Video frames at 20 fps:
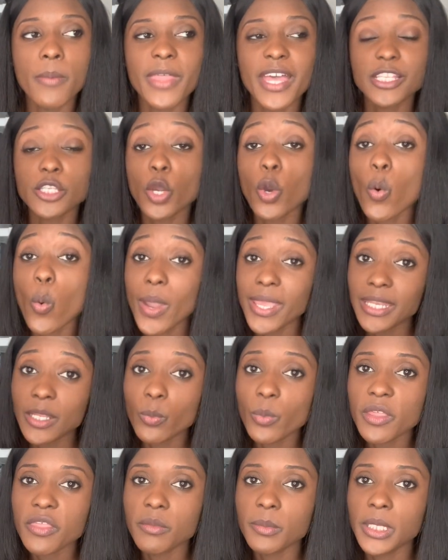that's
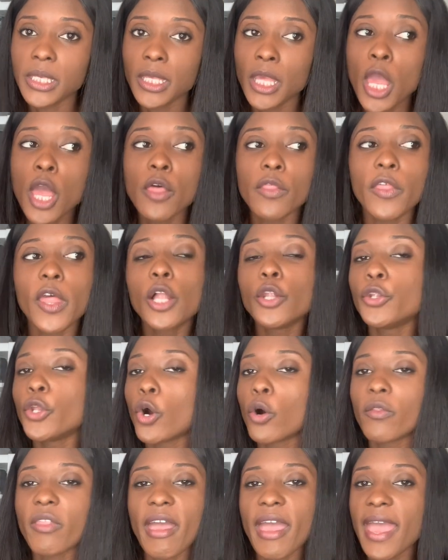acquainted with me, they'll
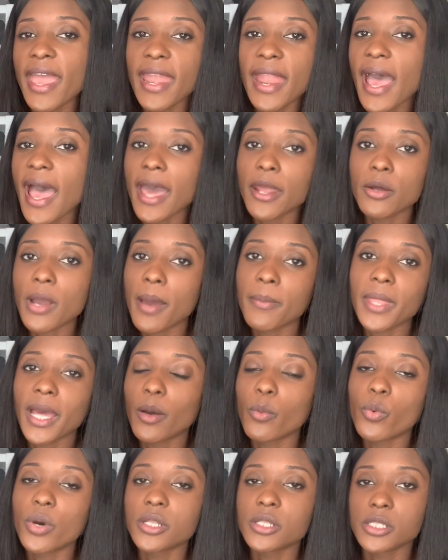know that I'm
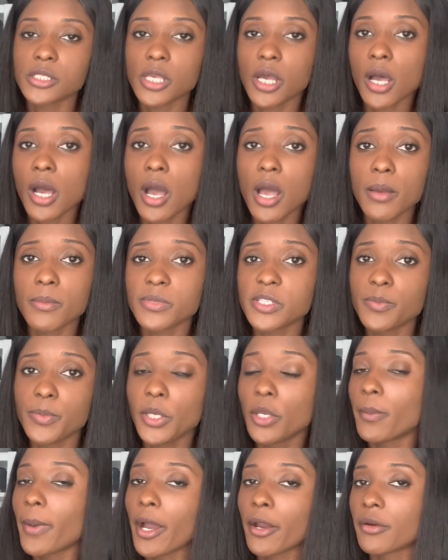not one to
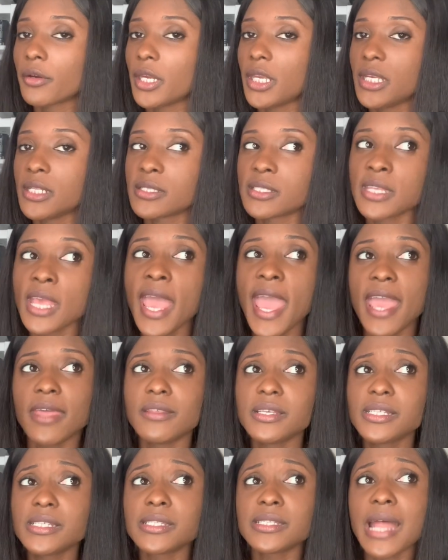speak about grades. And
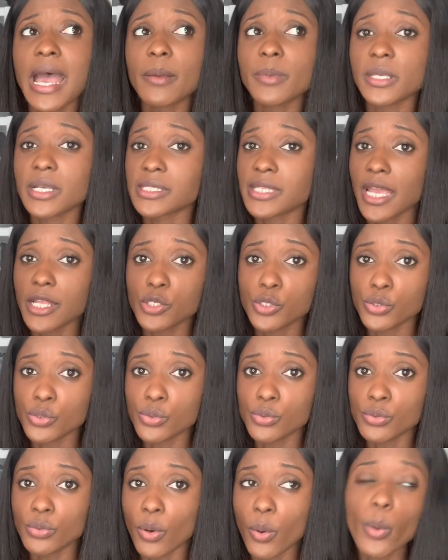this is not because I
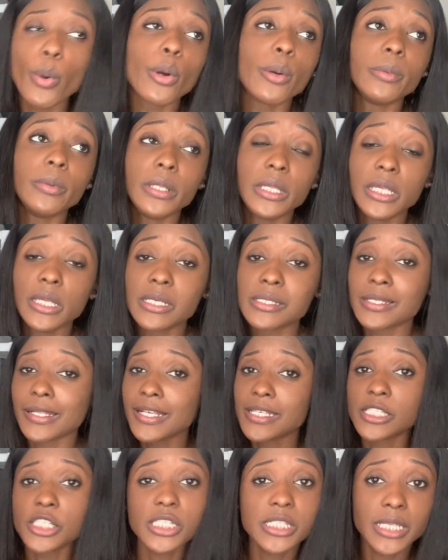do horribly, because
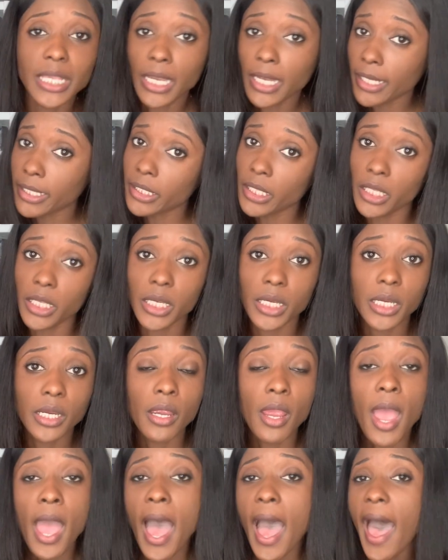let's just get it
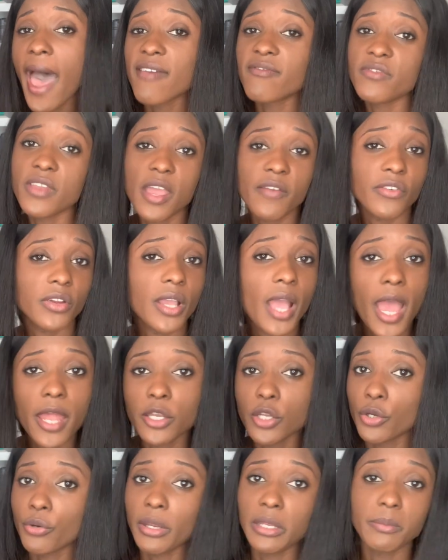clear. I've never
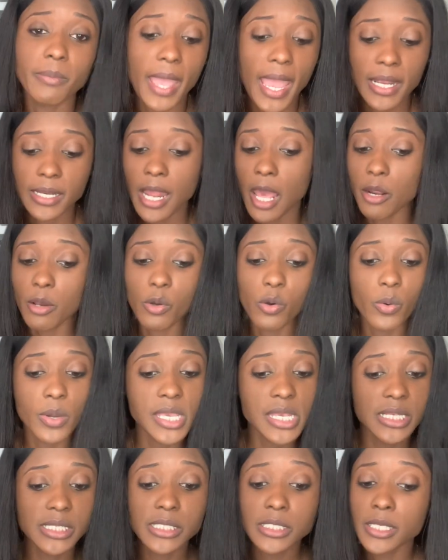gotten a grade back, not a
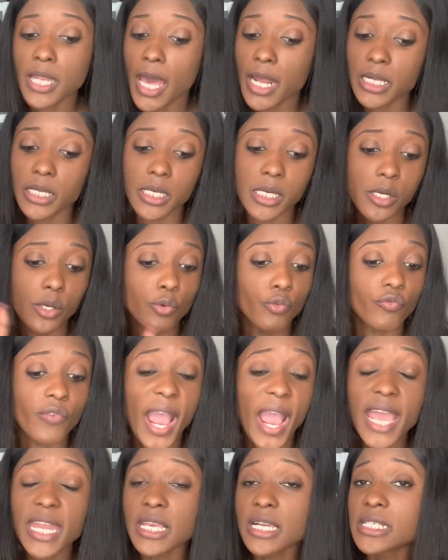quiz, not a
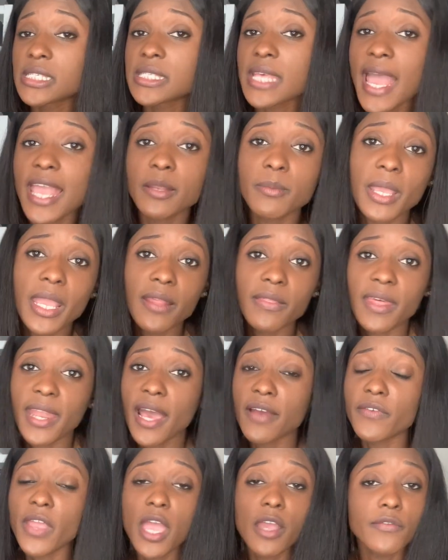writing assignment that
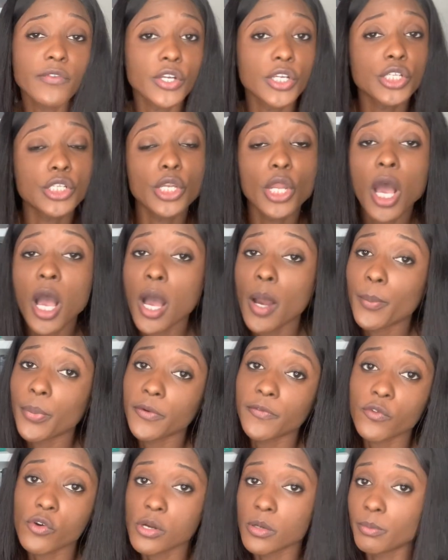I've ever
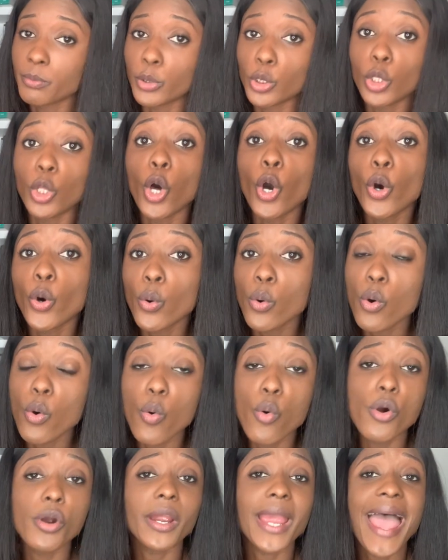performed below
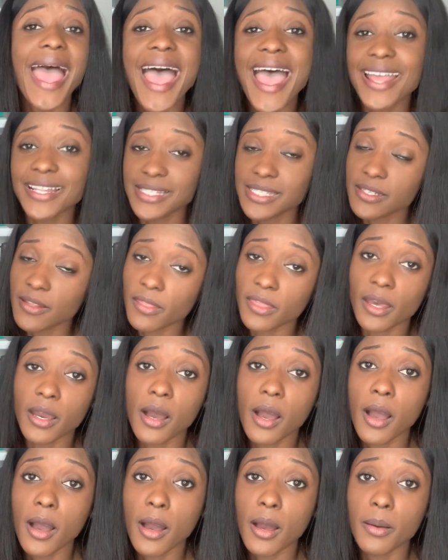or at the
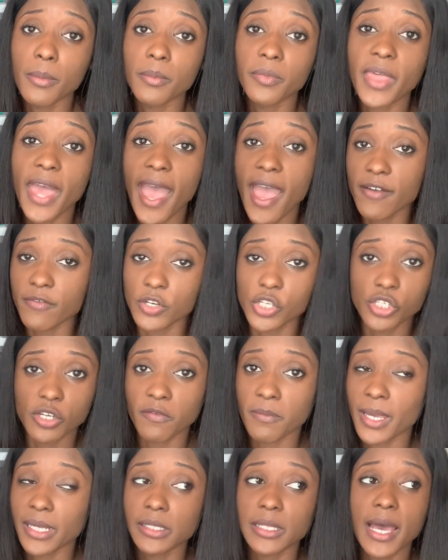average
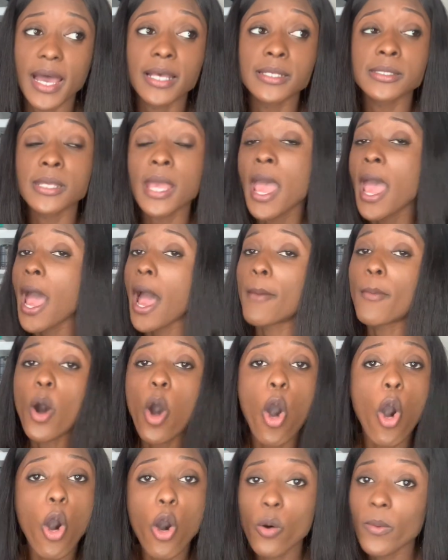of my class. I'm
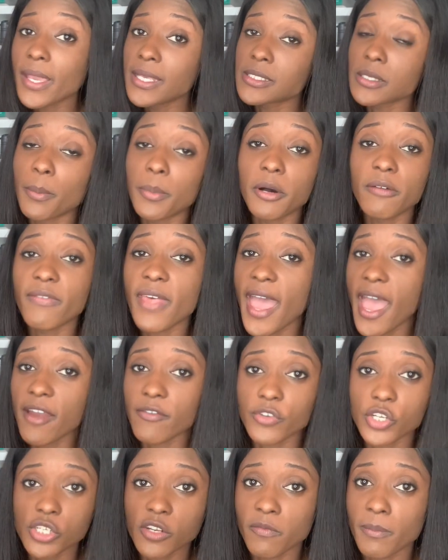always above the
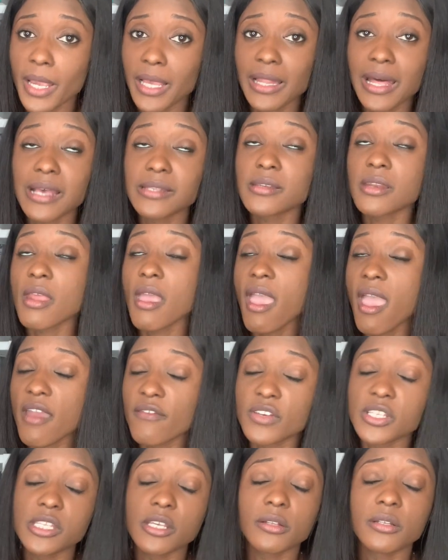average of my class in
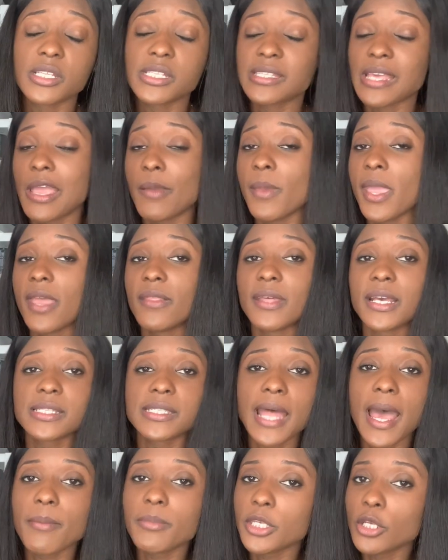every single assignment. And that's
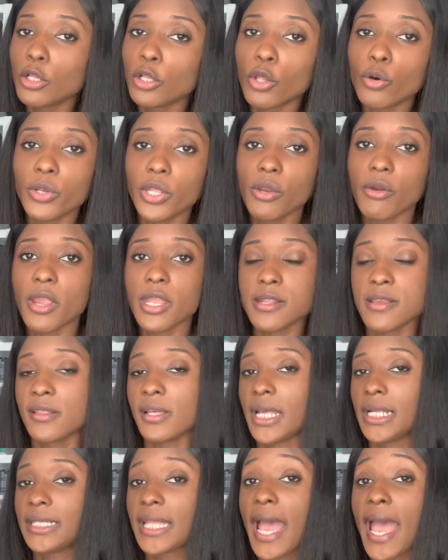not me gloating or
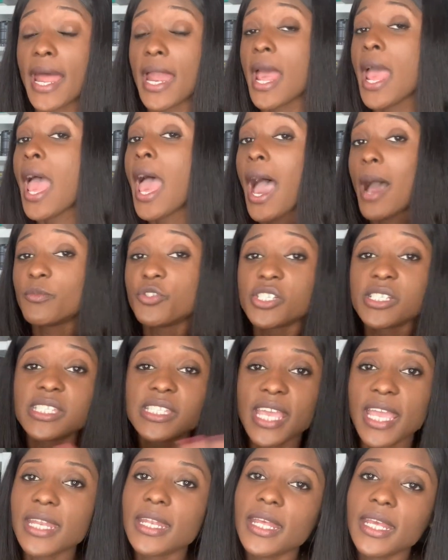anything like that. I'm just
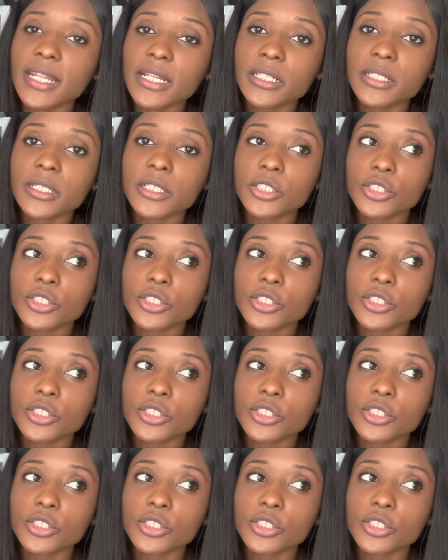setting it